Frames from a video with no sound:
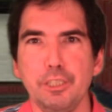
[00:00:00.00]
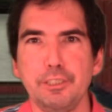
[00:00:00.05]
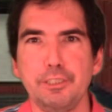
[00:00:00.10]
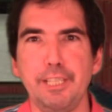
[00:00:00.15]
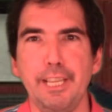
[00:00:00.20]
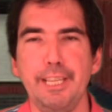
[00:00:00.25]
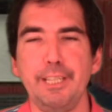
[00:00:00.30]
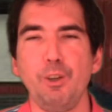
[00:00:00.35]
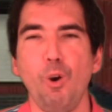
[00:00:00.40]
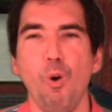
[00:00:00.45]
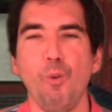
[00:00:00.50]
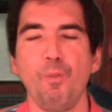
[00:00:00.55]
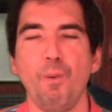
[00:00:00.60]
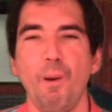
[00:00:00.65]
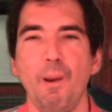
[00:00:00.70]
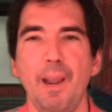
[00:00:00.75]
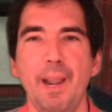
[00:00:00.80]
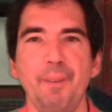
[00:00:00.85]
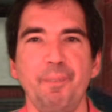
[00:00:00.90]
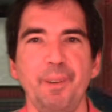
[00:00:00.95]
take
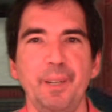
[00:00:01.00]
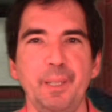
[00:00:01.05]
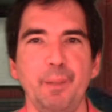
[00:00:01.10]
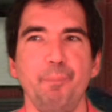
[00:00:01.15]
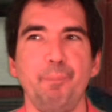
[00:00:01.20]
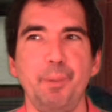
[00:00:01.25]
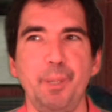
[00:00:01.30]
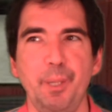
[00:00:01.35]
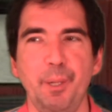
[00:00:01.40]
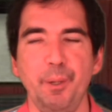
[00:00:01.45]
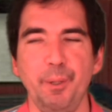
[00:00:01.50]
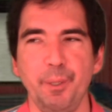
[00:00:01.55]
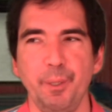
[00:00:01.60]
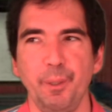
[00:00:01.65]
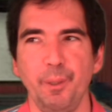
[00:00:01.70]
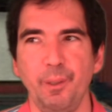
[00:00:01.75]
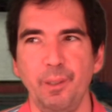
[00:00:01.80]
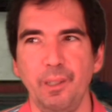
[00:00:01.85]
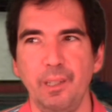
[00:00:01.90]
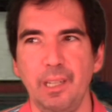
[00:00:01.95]
over every
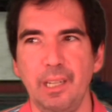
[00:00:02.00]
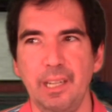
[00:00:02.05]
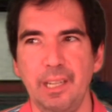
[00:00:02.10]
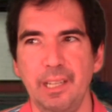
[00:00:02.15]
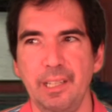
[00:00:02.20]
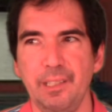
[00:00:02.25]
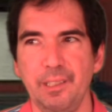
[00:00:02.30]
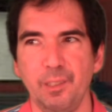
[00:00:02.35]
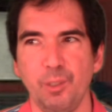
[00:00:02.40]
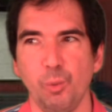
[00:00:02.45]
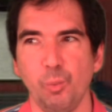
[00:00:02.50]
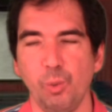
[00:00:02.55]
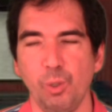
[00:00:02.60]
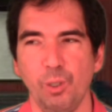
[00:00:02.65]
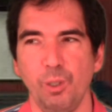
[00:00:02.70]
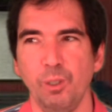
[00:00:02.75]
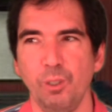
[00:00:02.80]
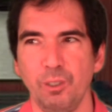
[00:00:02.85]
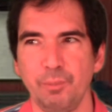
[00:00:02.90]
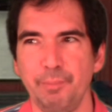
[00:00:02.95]
computer in the
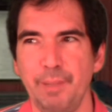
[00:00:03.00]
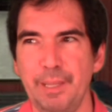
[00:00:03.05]
world,